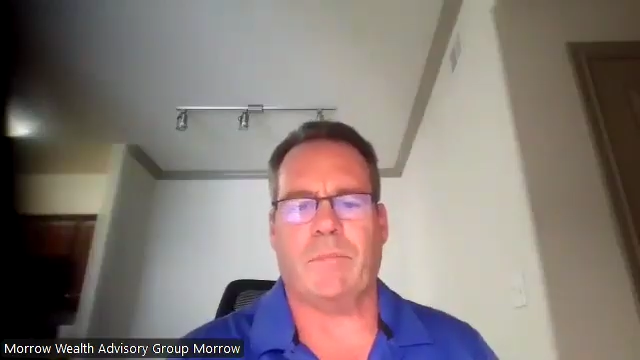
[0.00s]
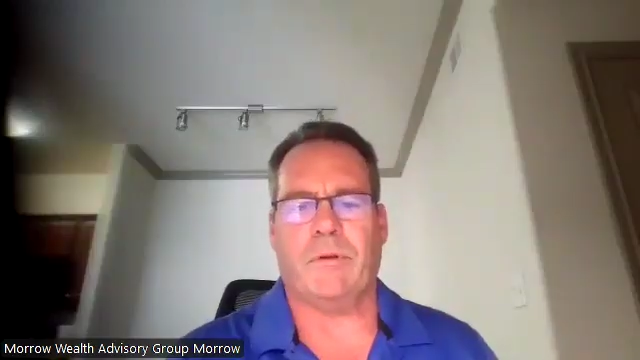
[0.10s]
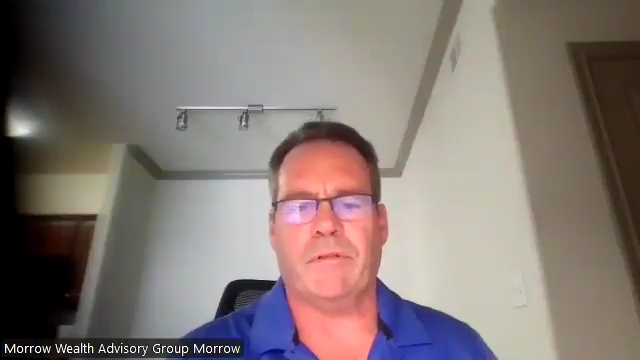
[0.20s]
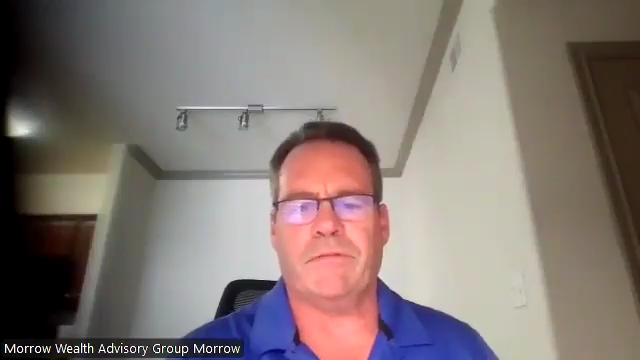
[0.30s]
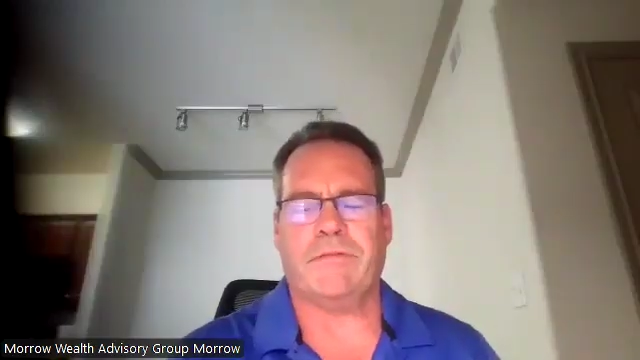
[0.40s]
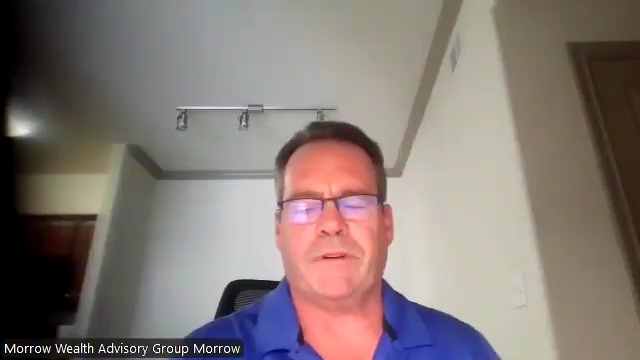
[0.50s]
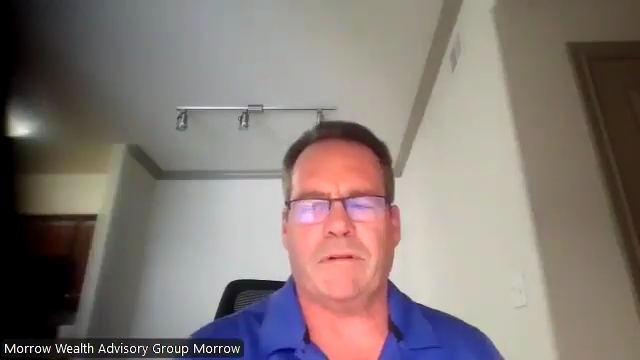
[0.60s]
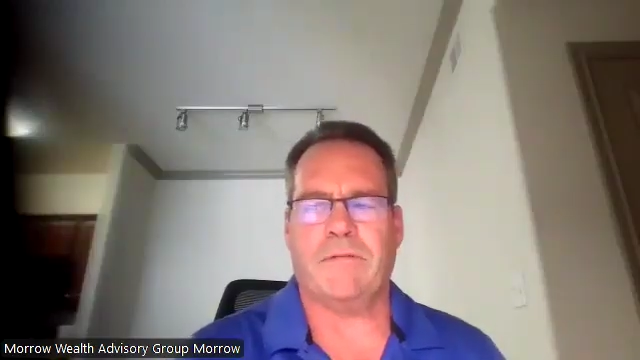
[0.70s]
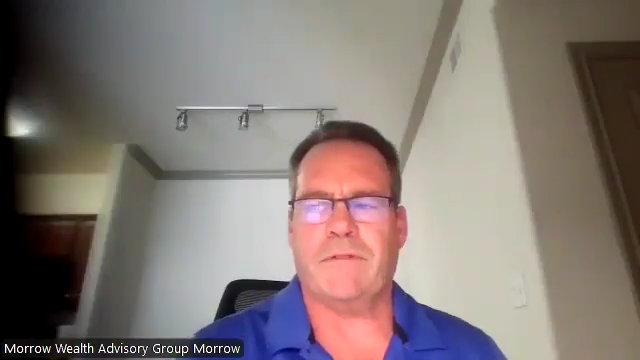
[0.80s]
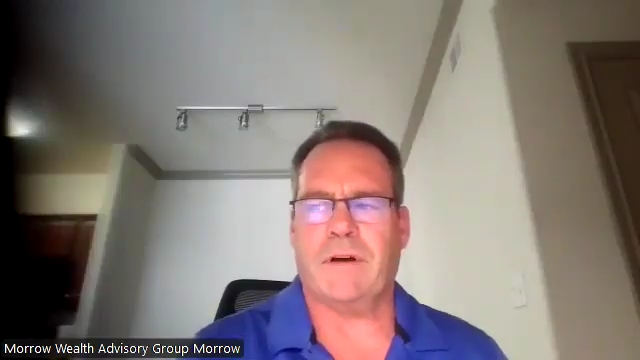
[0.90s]

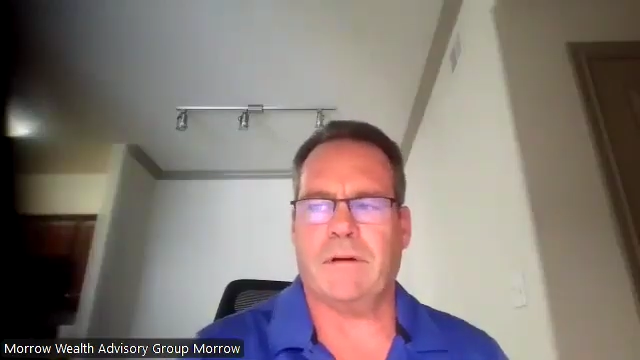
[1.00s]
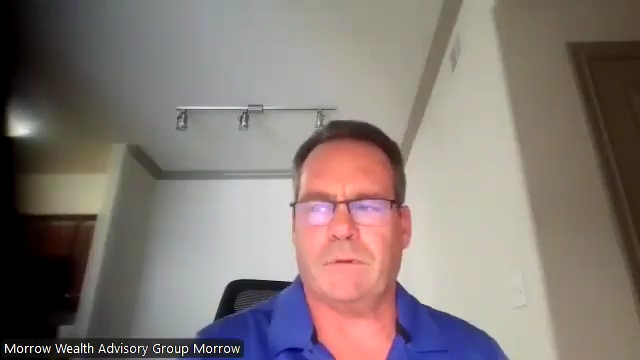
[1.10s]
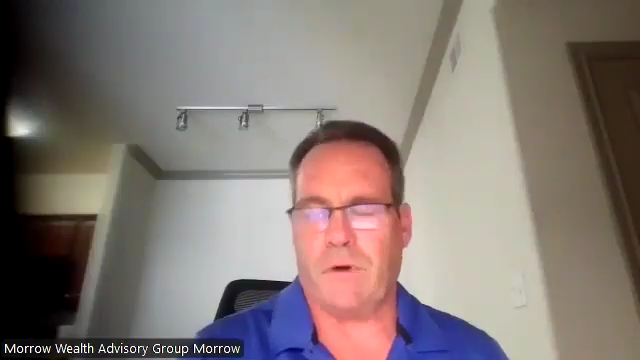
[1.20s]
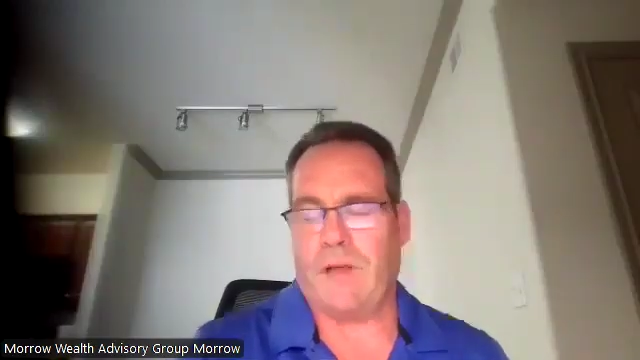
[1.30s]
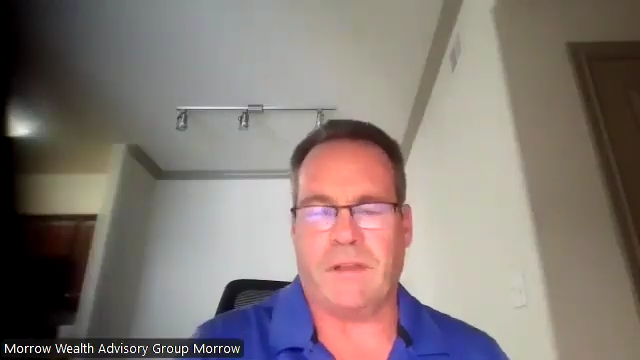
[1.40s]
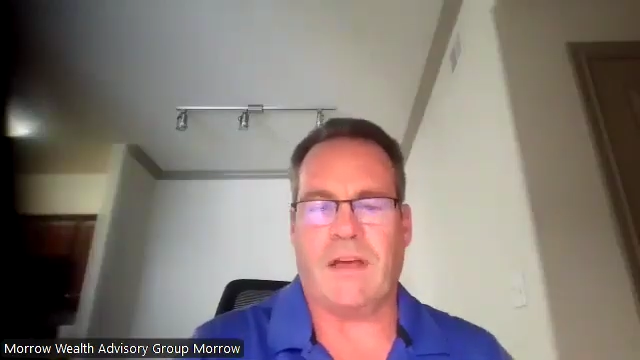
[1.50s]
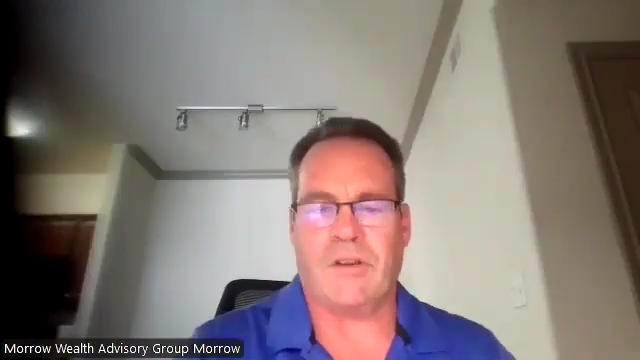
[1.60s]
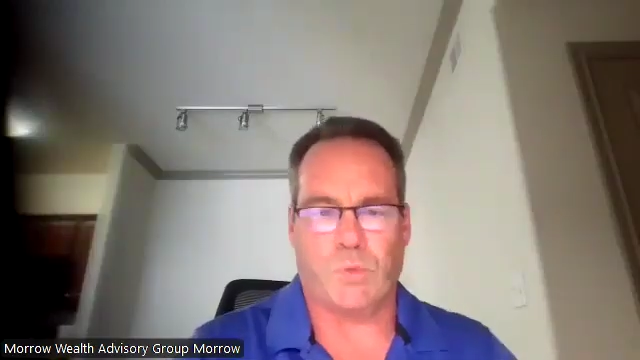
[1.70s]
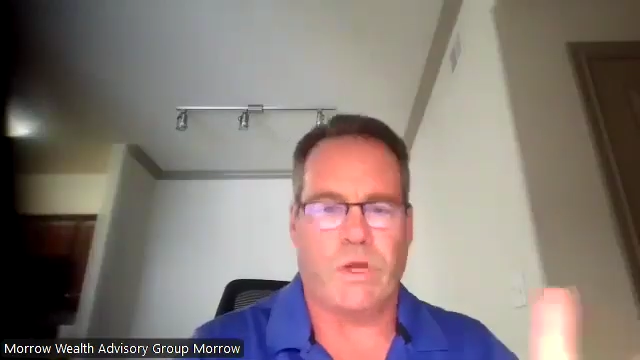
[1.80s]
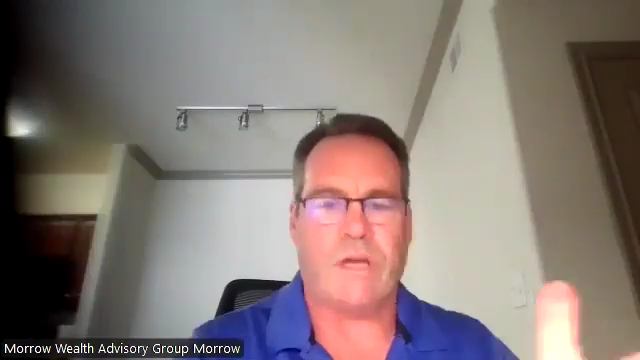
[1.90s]
or in the
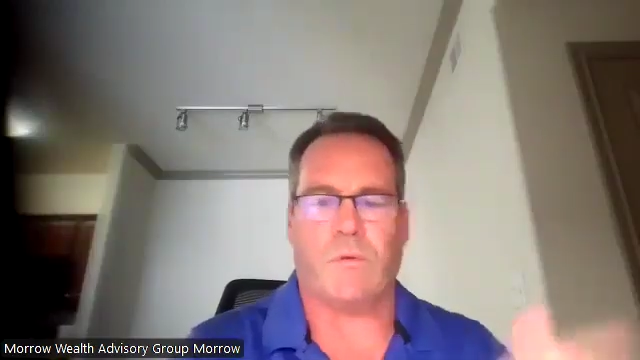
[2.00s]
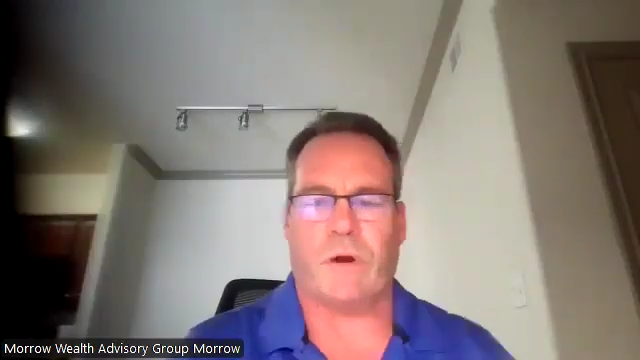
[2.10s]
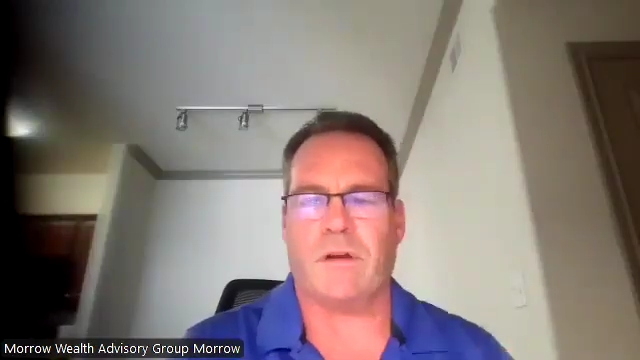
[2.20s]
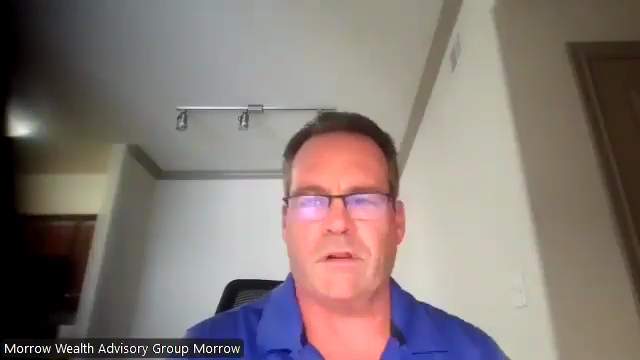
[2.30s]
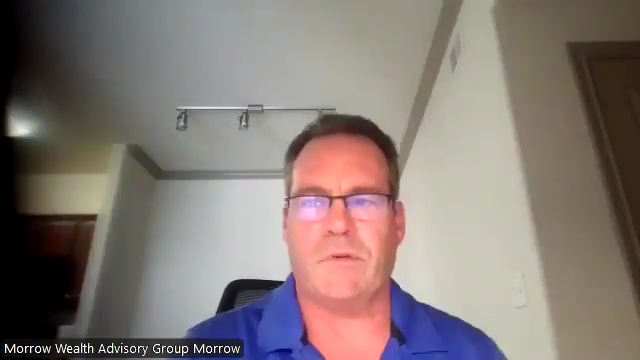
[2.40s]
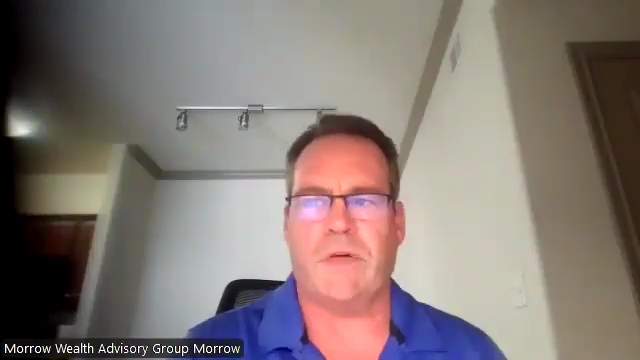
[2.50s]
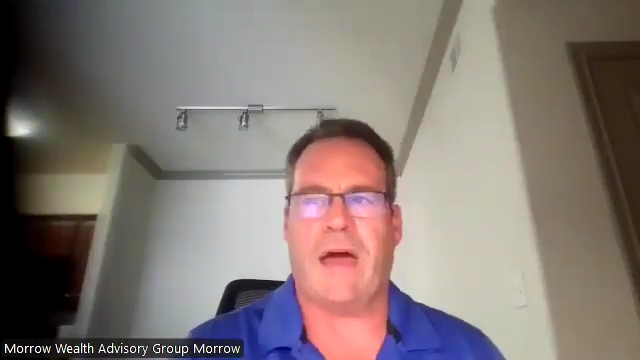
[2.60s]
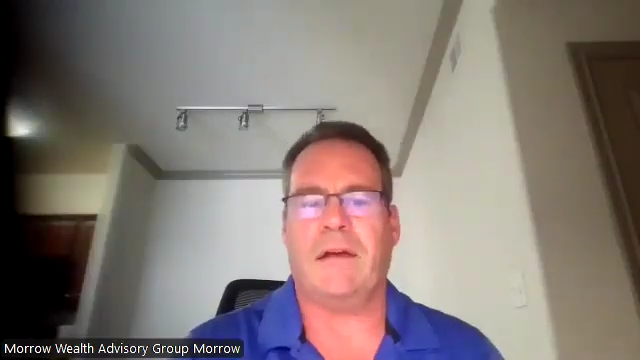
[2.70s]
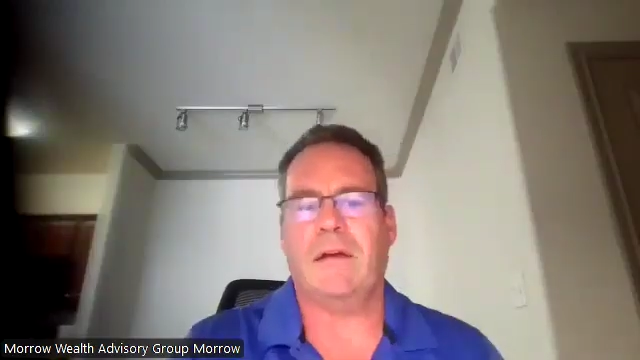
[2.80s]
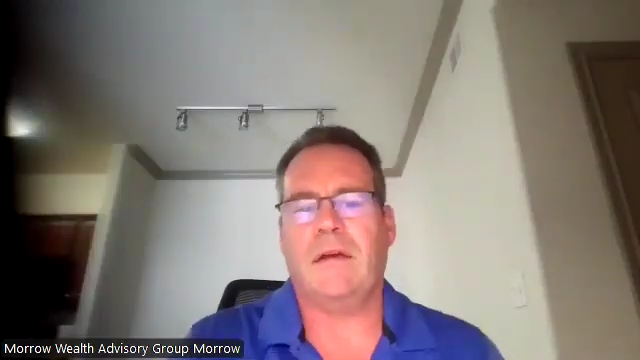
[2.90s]
next week. We're going to do
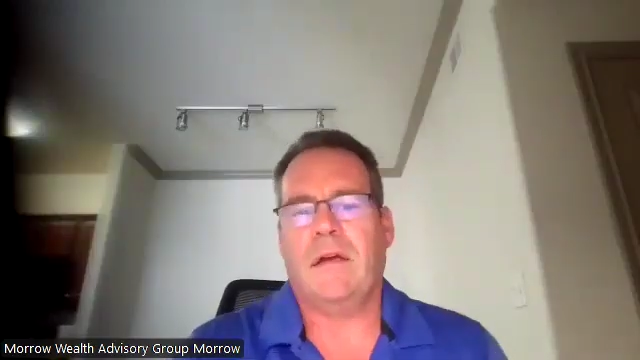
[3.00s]
that.